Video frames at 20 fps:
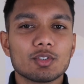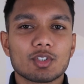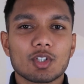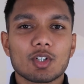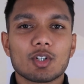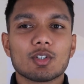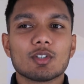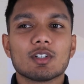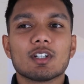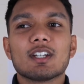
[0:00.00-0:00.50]

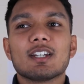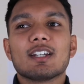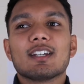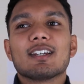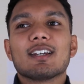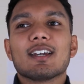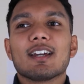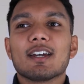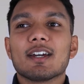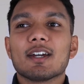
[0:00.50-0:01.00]
So
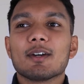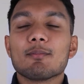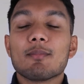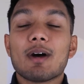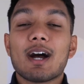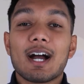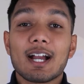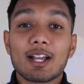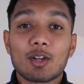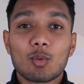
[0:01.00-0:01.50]

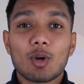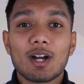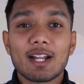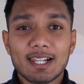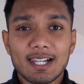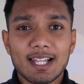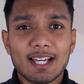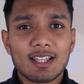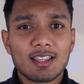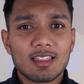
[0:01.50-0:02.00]
I
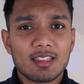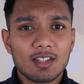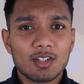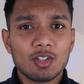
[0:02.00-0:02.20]
quite like